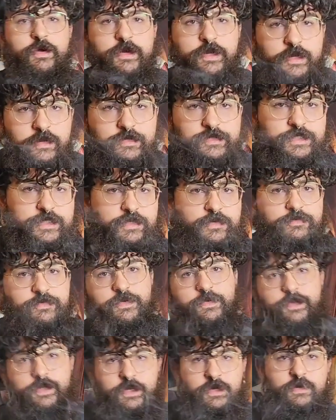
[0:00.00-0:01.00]
Well, here's an
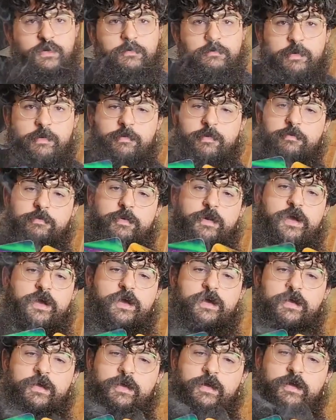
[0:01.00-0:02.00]
interview here, blah, blah,
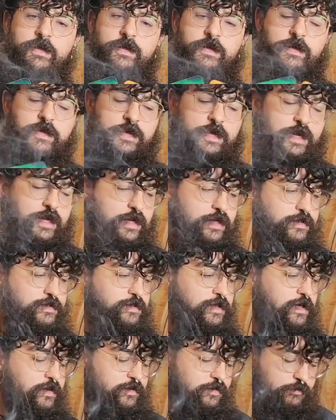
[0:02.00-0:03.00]
blah. And
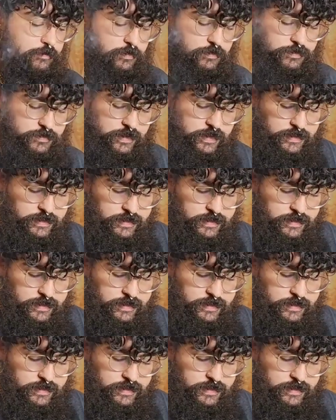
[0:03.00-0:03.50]
it's not the most